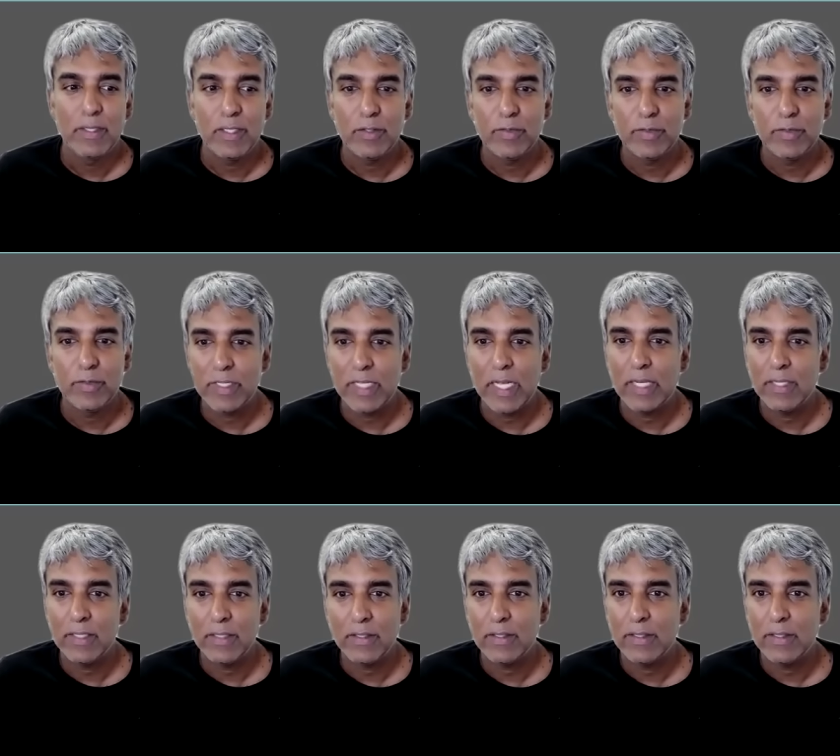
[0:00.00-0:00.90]
tit for
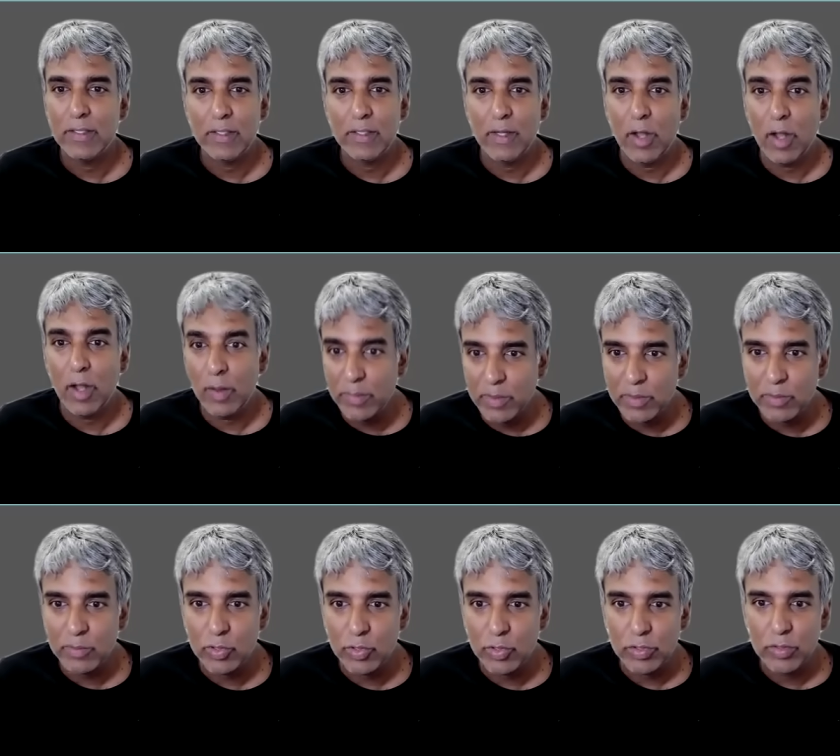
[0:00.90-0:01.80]
tat is the
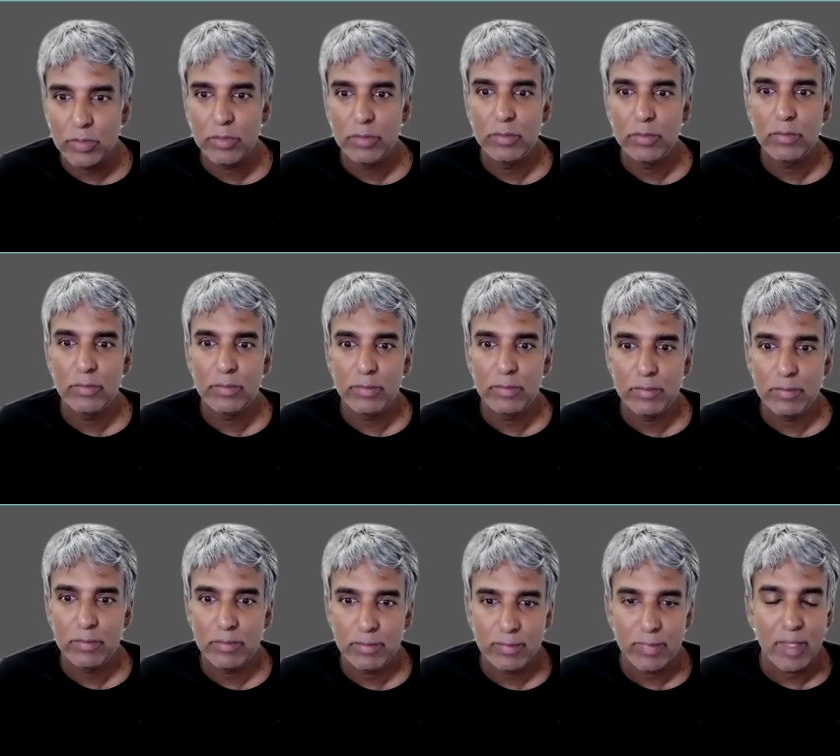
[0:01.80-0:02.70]
optimal,
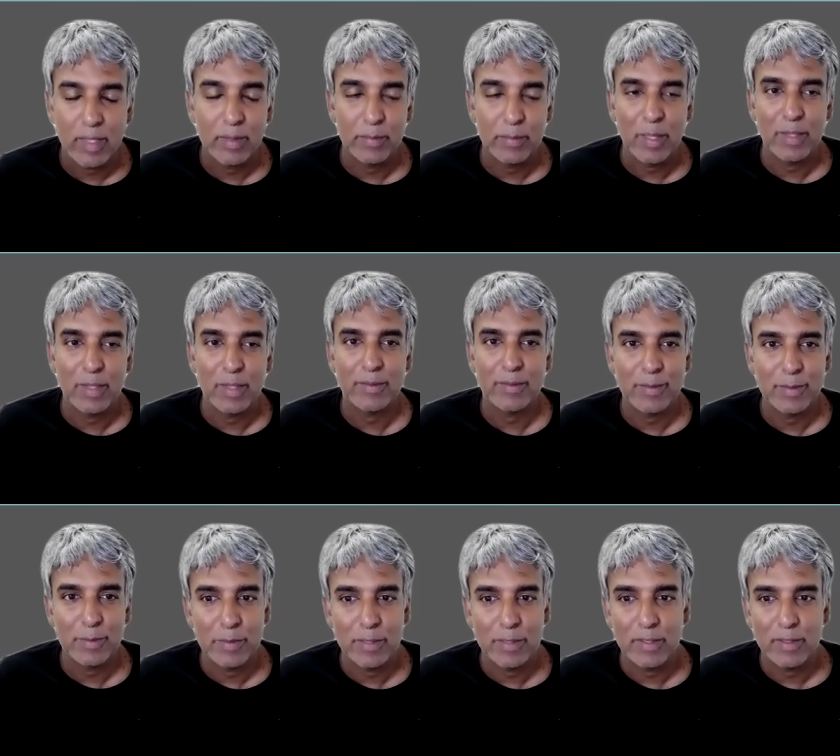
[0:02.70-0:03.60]
mathematically
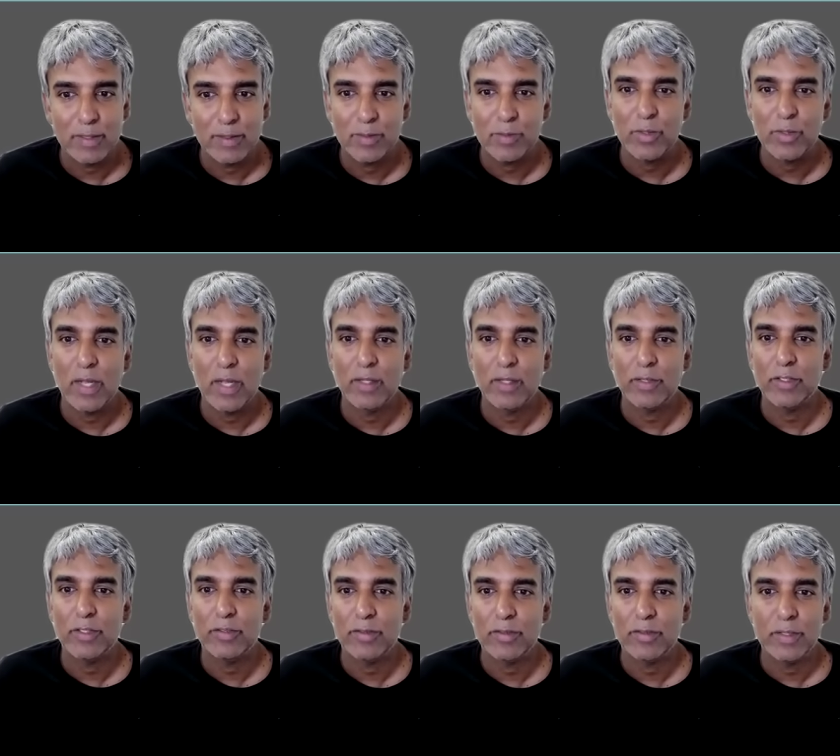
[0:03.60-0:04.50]
speaking,
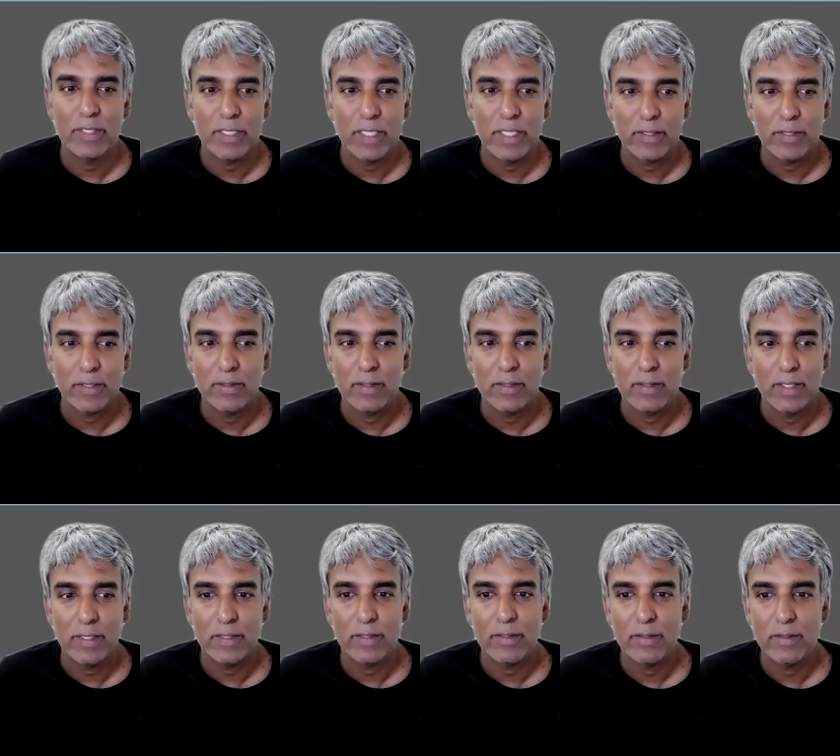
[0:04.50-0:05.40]
strategy for
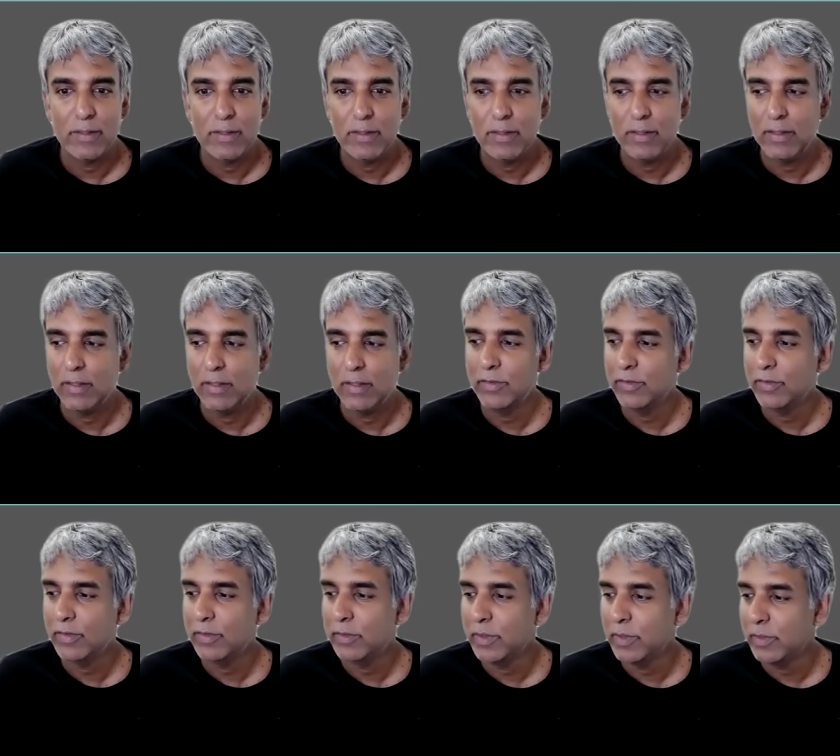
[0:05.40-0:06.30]
de-escalating
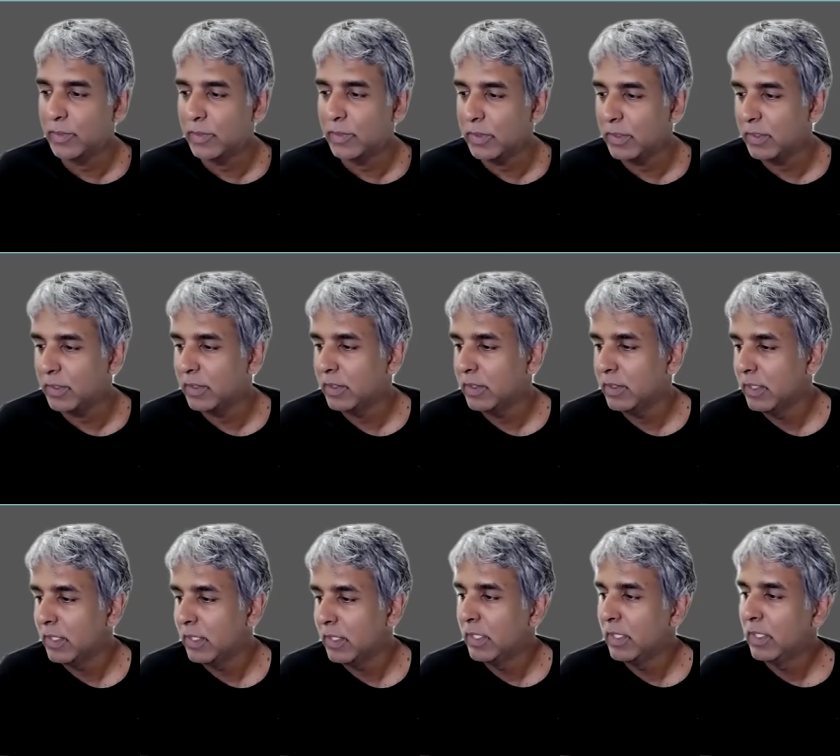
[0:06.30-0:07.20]
from a nuclear
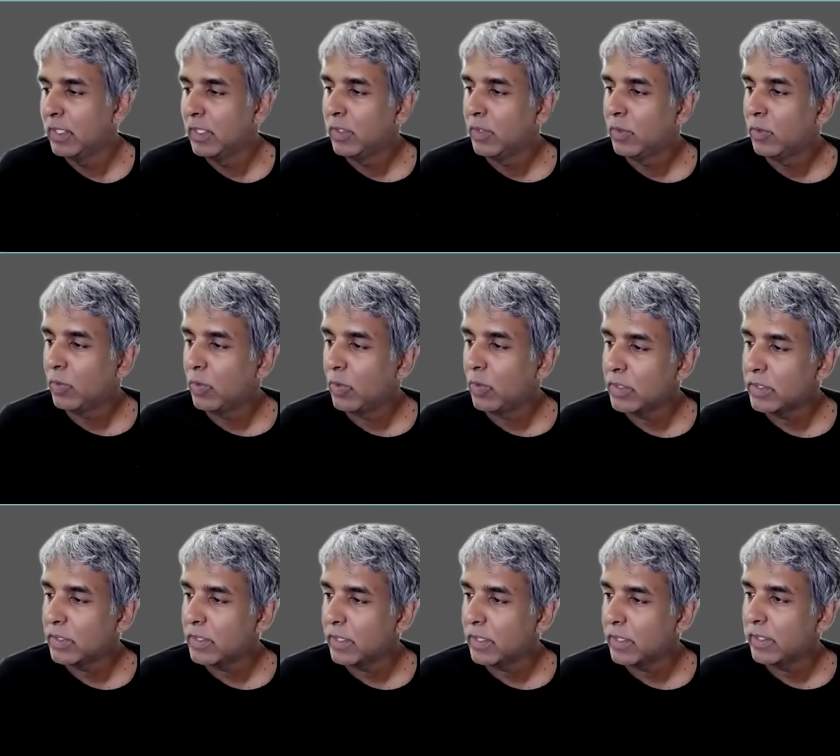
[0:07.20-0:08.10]

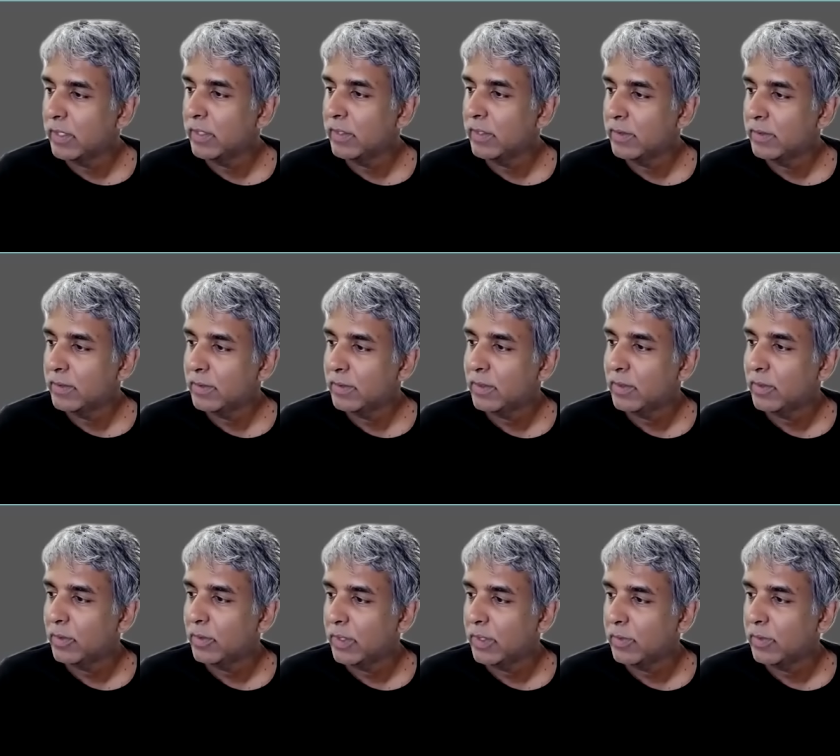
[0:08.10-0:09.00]
war scenario.
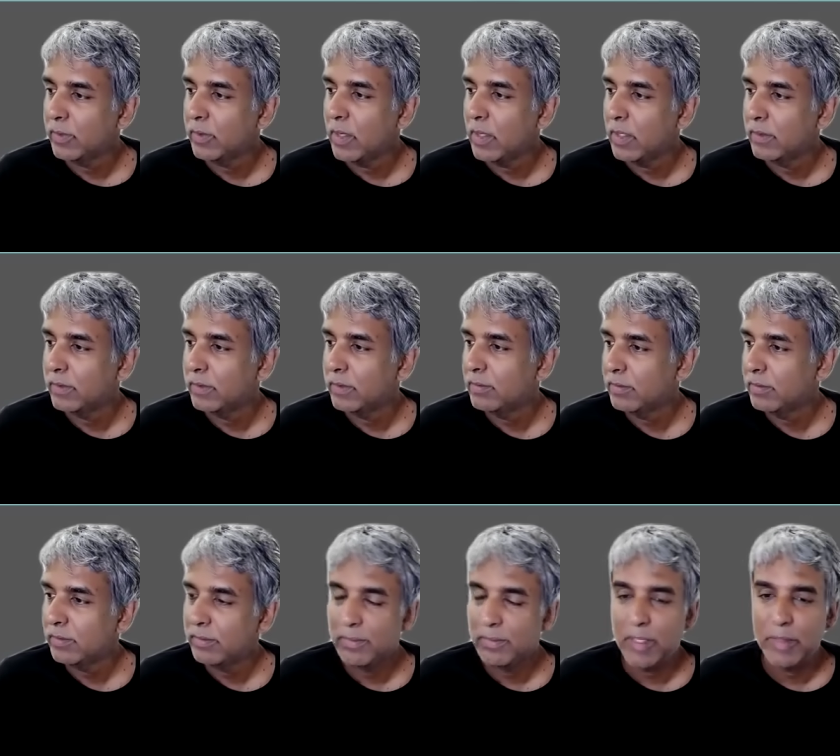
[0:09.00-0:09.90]
So Iran
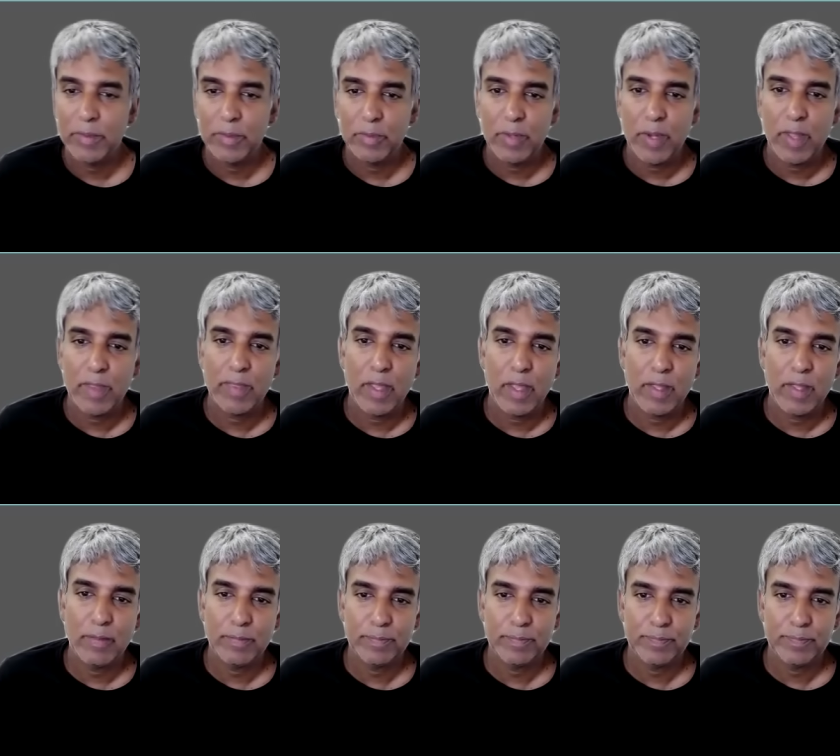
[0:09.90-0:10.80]
maybe read
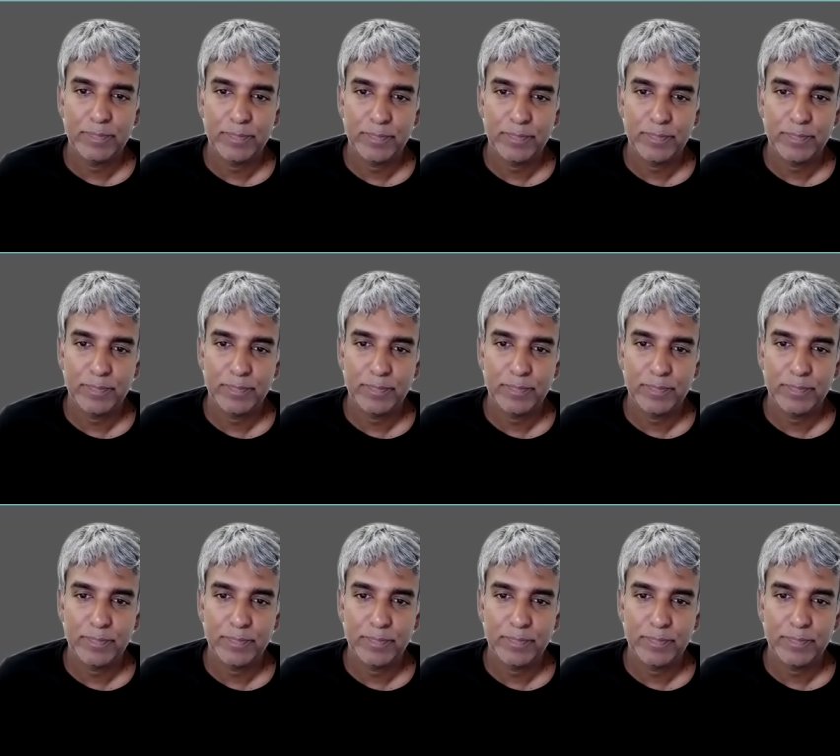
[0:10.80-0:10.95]
that.